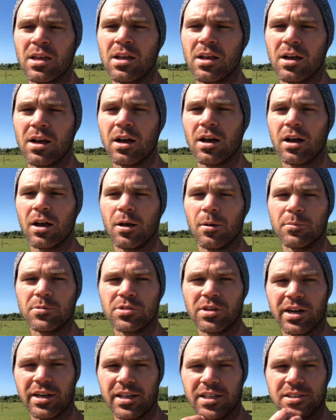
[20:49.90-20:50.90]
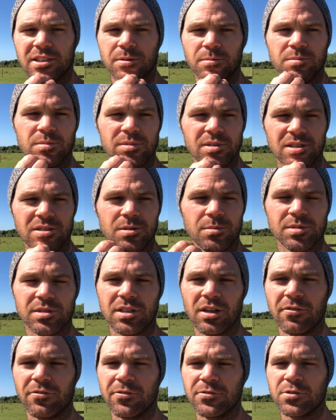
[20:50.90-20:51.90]
try and get some
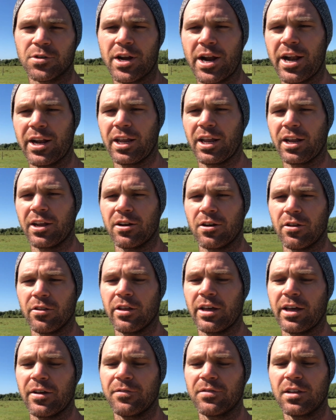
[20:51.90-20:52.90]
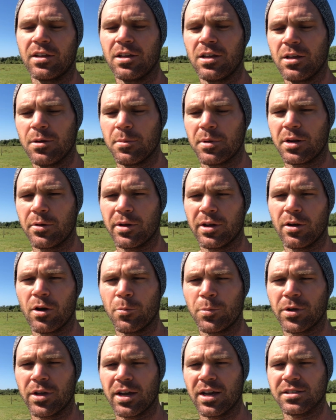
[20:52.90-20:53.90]
stuff of training and all that. Anyway, hope
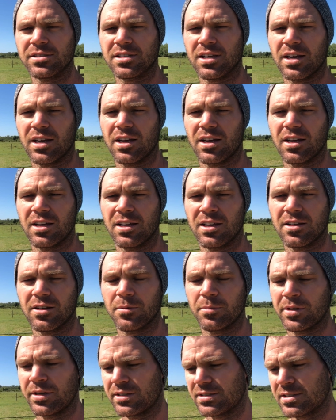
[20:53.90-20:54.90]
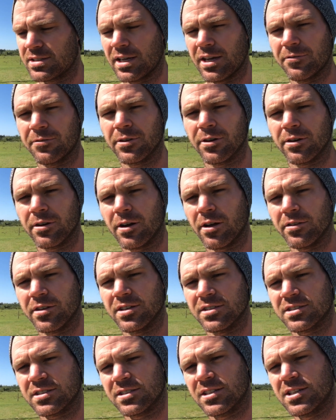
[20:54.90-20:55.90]
you guys are being safe during all
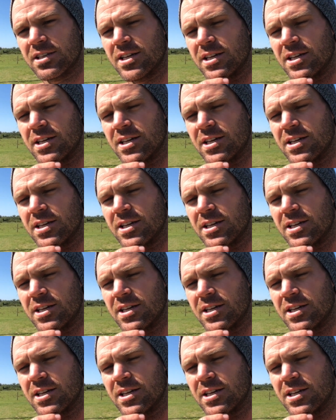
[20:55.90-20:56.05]
this.